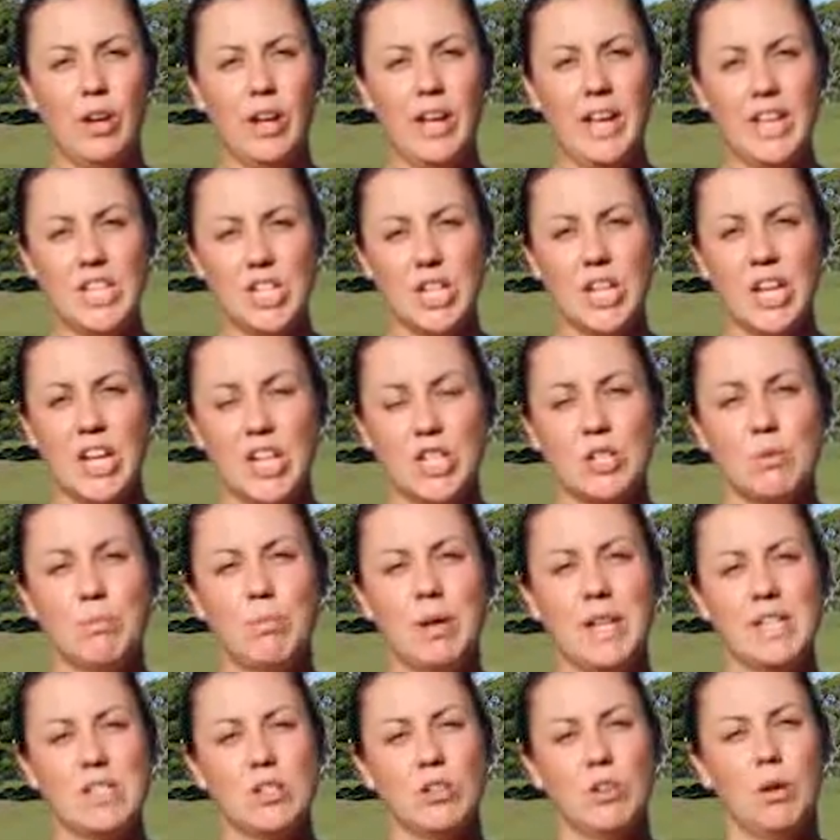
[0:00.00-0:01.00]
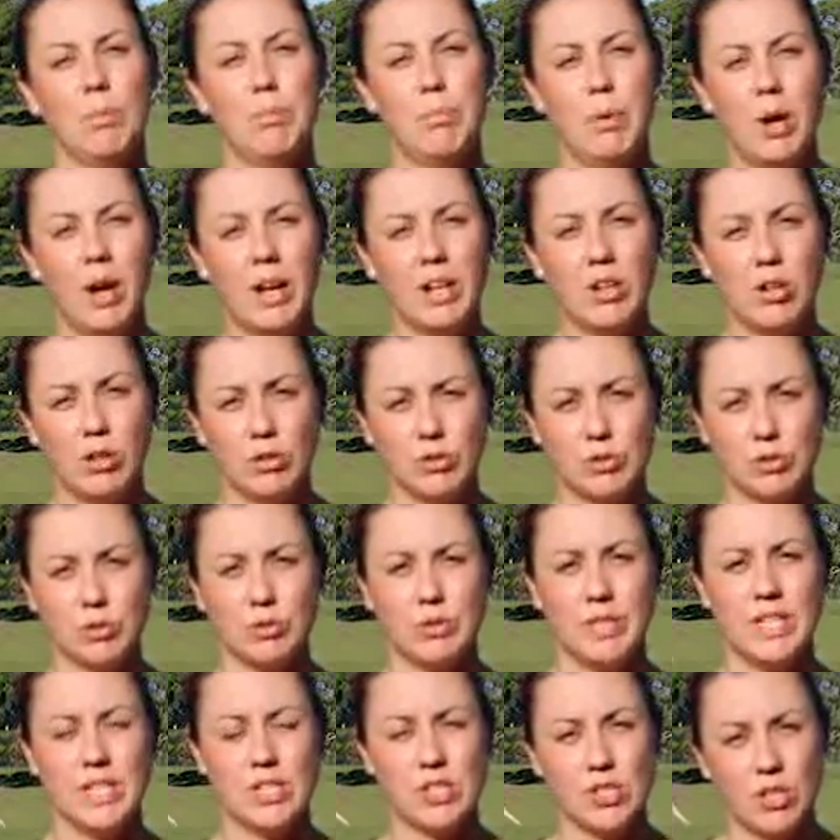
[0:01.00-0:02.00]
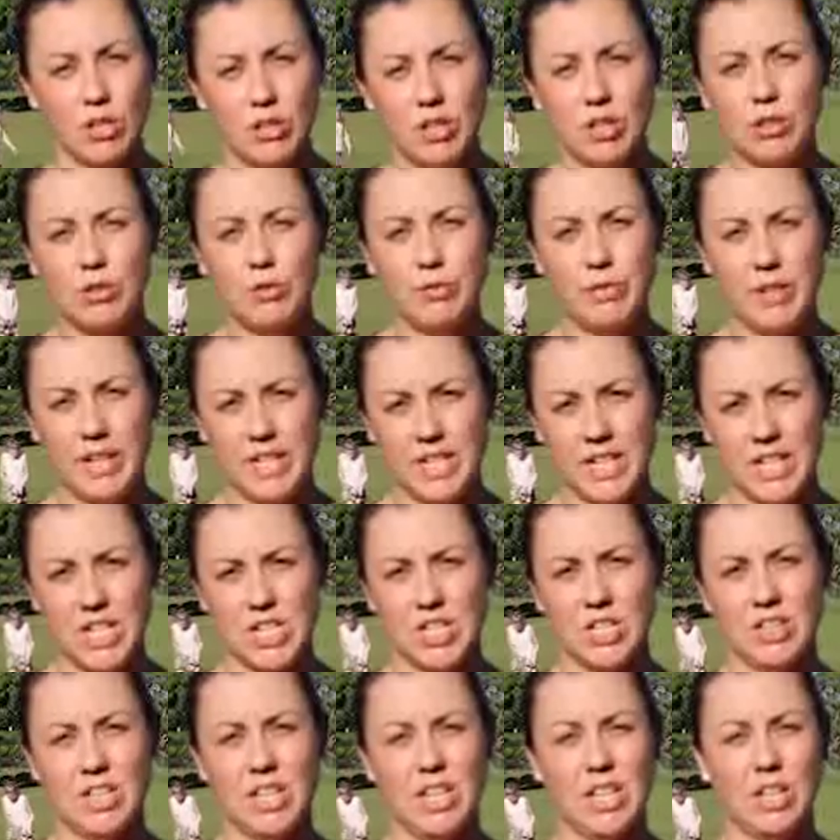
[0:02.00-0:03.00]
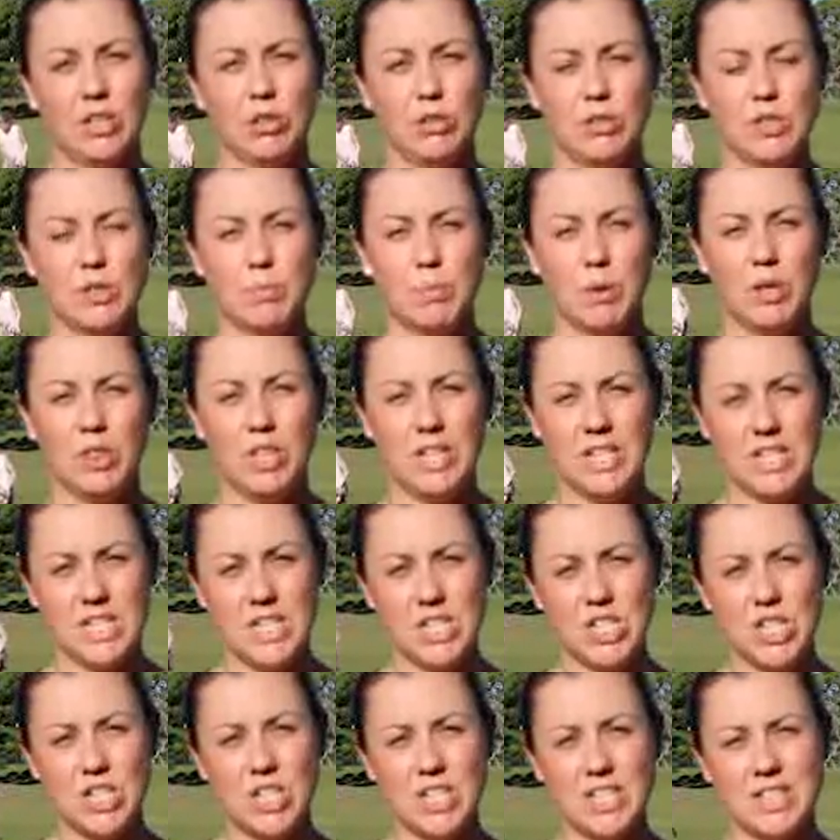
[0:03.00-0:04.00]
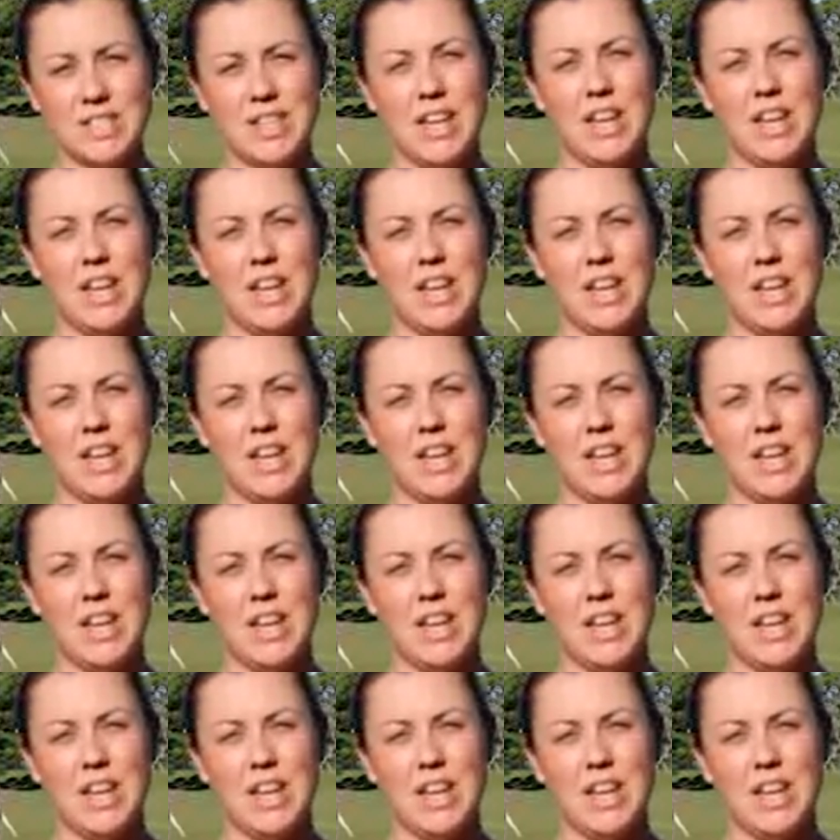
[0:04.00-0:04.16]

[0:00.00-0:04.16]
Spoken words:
education based on a bicultural historical foundation that includes both Indigenous